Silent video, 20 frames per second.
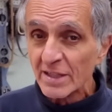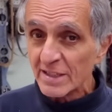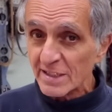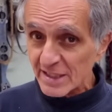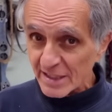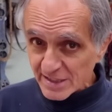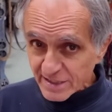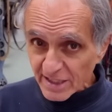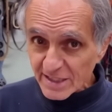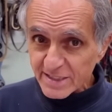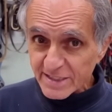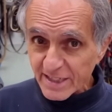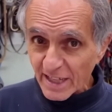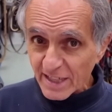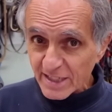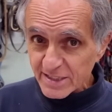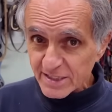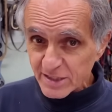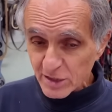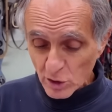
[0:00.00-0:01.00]
In this
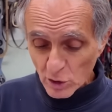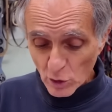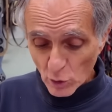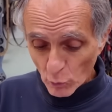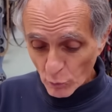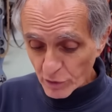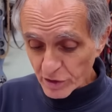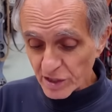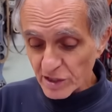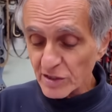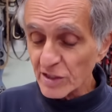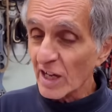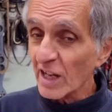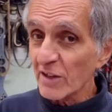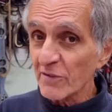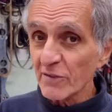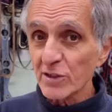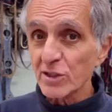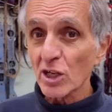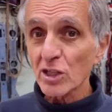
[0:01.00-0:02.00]
case, we did not
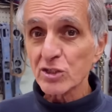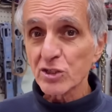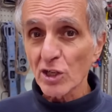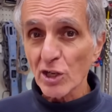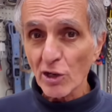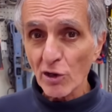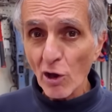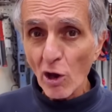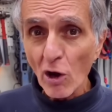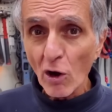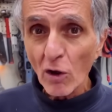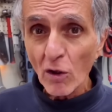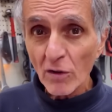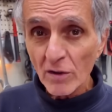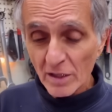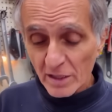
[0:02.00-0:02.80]
even touch it at all.